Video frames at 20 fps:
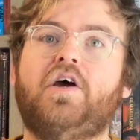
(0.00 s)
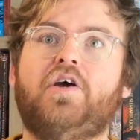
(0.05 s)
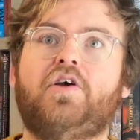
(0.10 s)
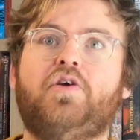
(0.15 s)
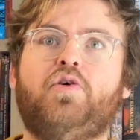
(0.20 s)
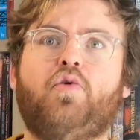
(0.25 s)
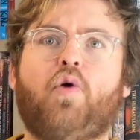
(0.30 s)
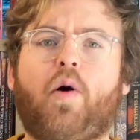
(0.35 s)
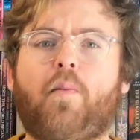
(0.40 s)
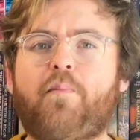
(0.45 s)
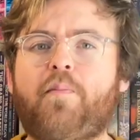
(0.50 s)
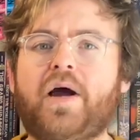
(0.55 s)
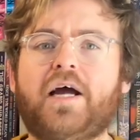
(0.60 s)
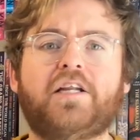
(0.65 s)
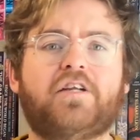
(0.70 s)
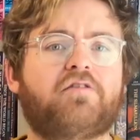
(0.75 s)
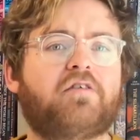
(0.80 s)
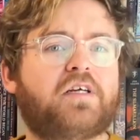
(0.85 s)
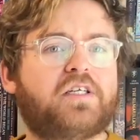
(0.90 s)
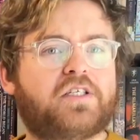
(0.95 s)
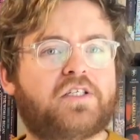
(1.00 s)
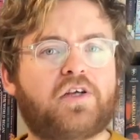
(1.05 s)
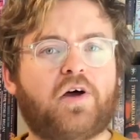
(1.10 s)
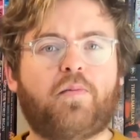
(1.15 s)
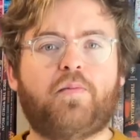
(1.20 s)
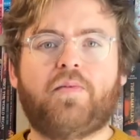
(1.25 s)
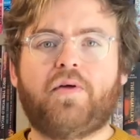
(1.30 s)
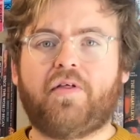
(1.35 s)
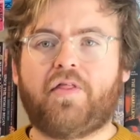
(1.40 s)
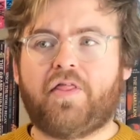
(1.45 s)
you are better at
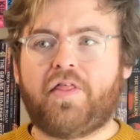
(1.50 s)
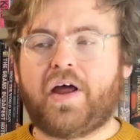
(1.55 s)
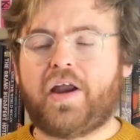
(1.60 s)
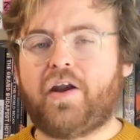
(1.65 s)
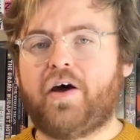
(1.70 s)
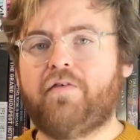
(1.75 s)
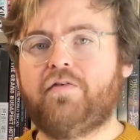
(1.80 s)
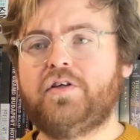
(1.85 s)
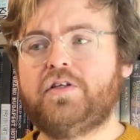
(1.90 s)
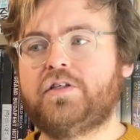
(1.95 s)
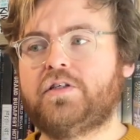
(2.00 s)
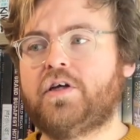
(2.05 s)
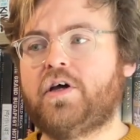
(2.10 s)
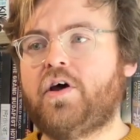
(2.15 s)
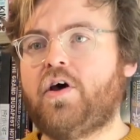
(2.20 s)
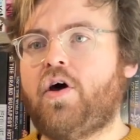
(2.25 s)
some than others.